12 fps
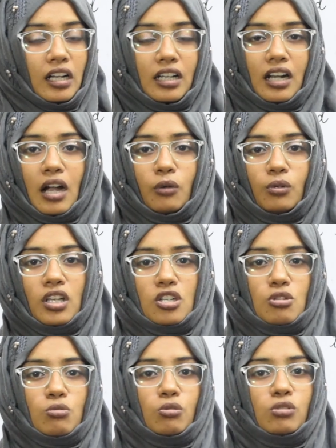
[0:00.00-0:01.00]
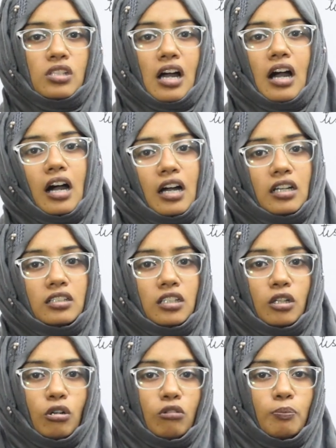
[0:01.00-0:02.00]
Ground tissues are the
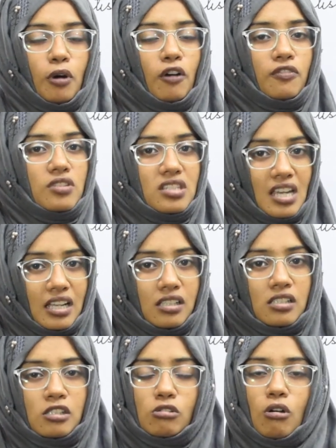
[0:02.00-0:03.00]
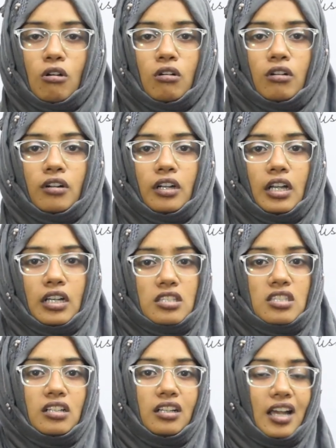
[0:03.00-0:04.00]
group of cells or
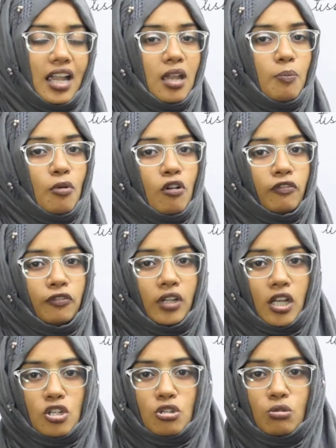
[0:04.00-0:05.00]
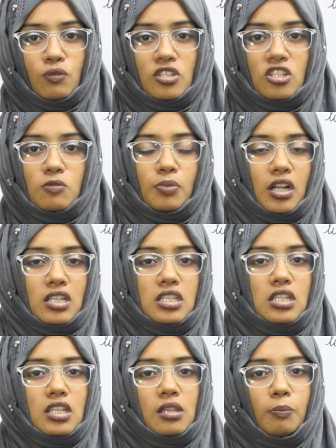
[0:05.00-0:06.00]
it's a type of tissue which is
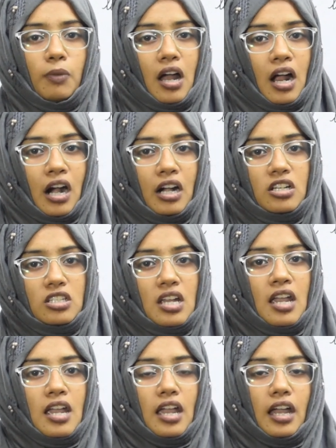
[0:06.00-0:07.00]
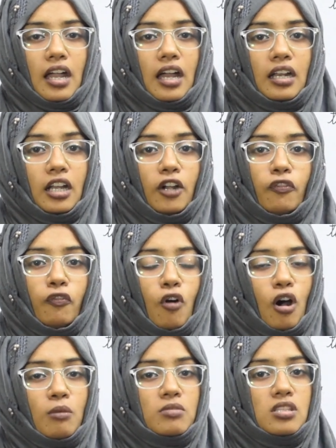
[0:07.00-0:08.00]
present in the plants and it
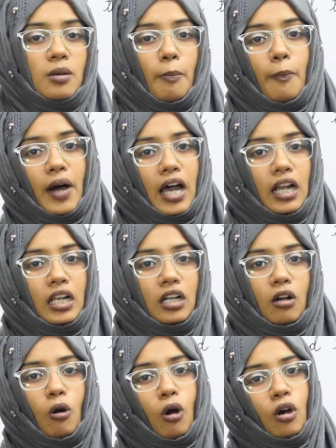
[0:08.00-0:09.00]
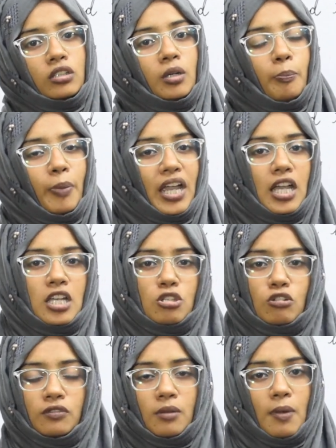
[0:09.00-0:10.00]
forms the bulk or the
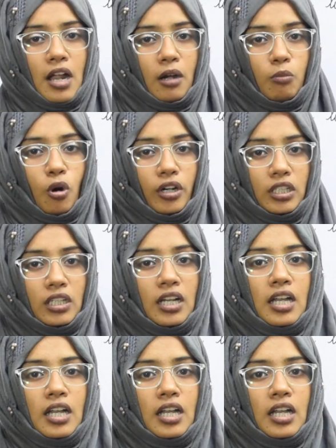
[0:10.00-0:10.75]
base of the plant body.